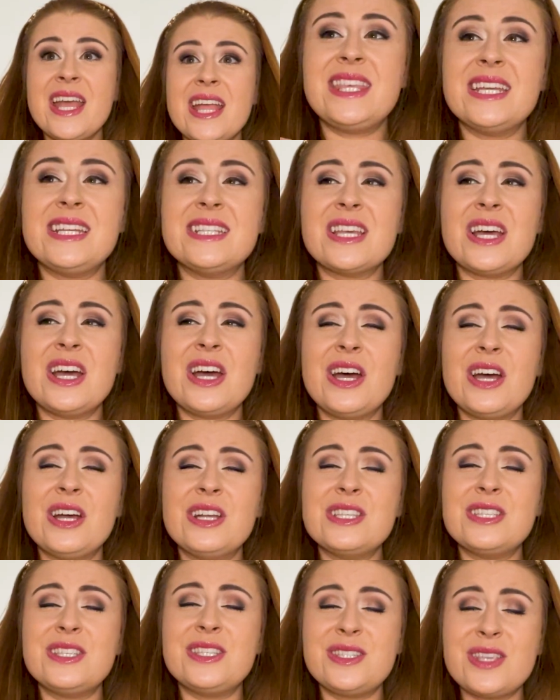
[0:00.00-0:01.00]
there's
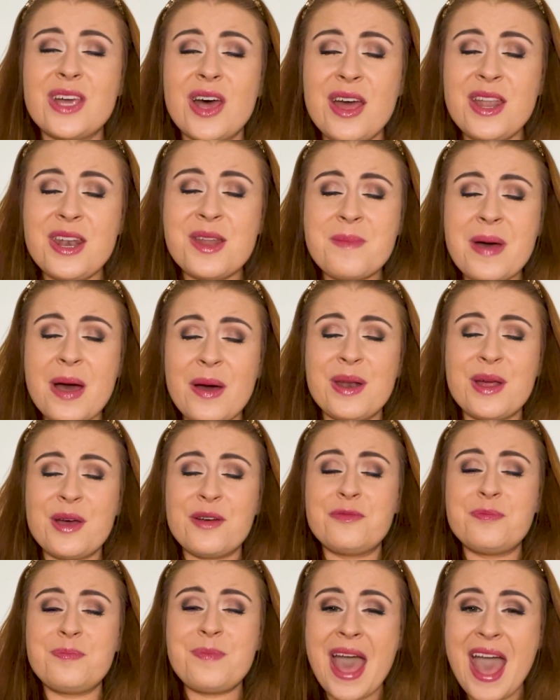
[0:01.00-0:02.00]
a certain amount
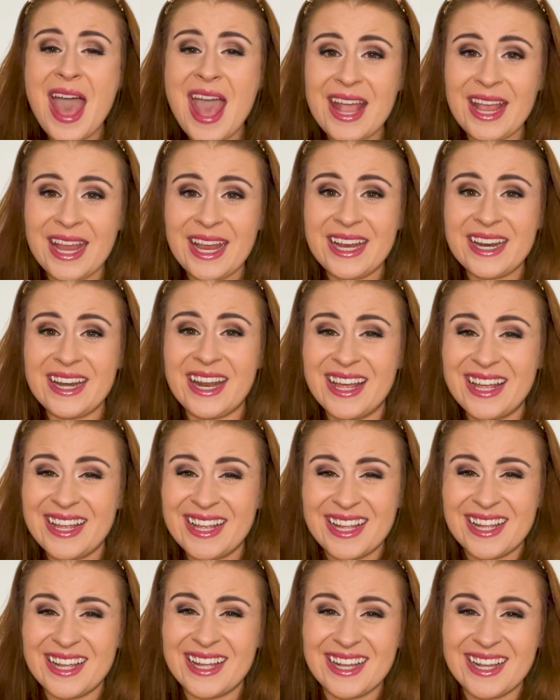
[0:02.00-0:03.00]
of pain.
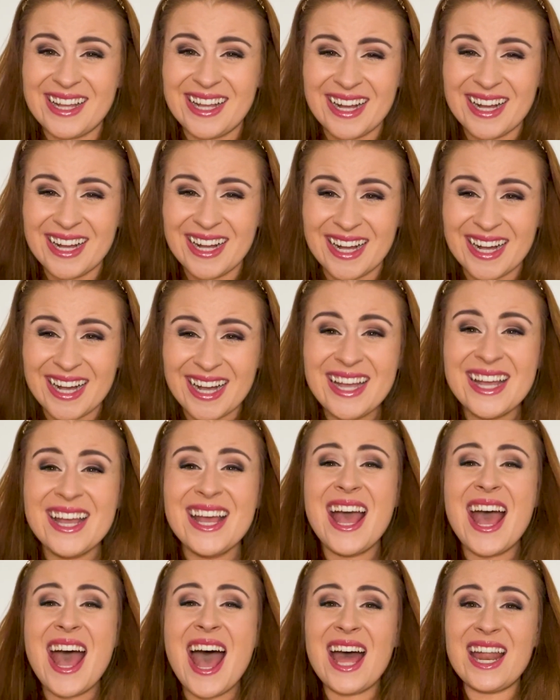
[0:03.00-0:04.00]

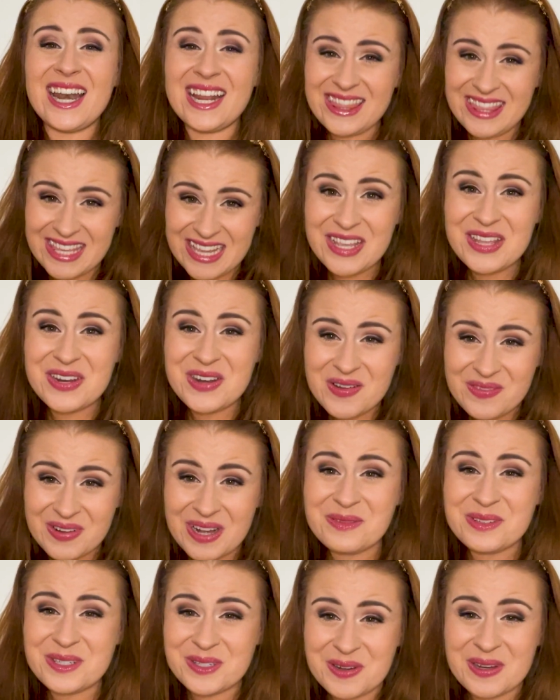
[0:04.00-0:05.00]
And I think you know what
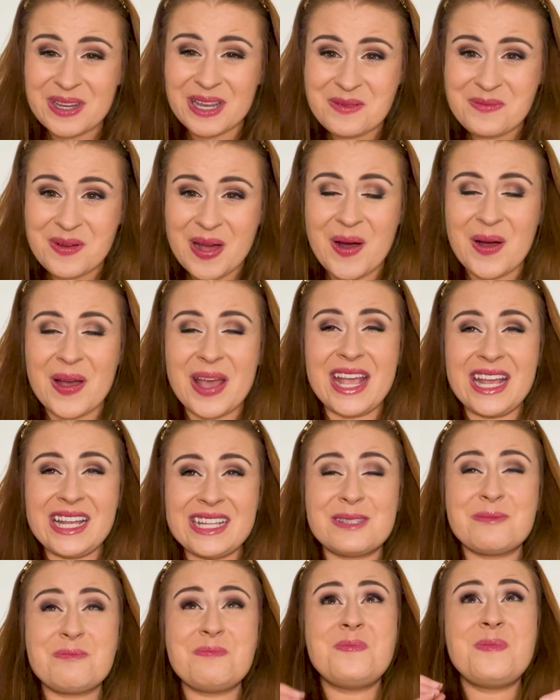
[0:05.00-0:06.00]
I'm talking about.
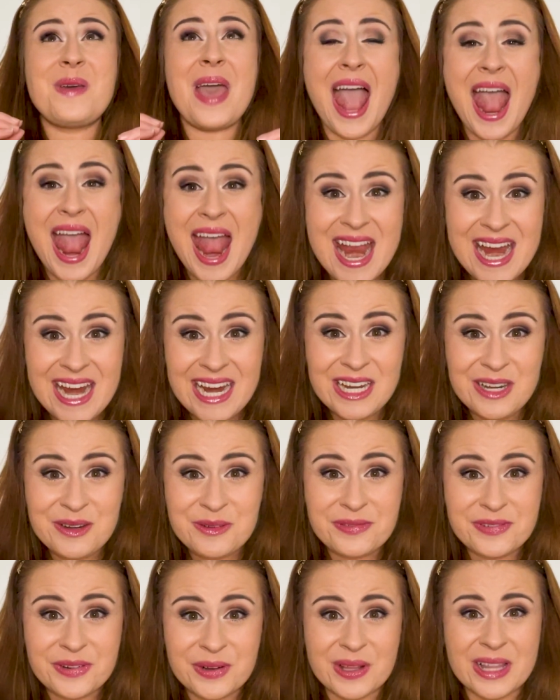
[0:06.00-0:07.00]
It's
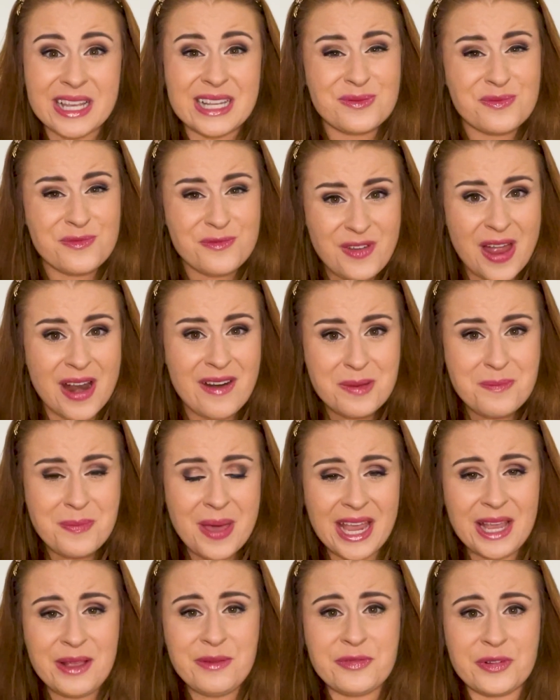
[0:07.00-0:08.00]
painful, it's very
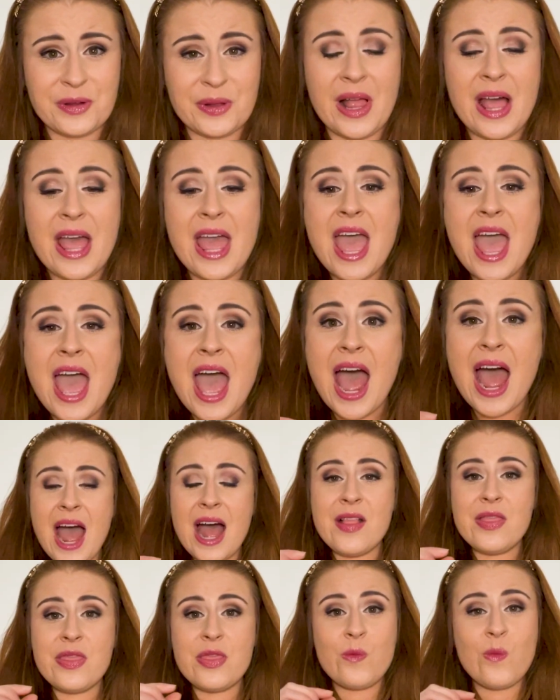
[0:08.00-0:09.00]
painful.
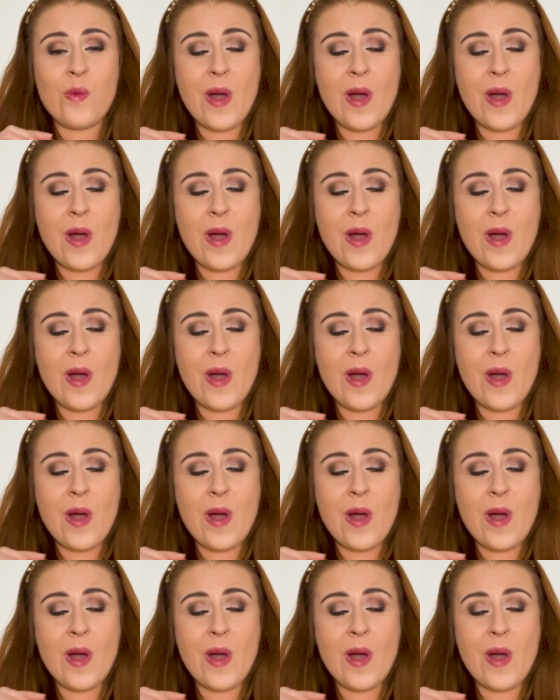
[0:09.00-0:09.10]
And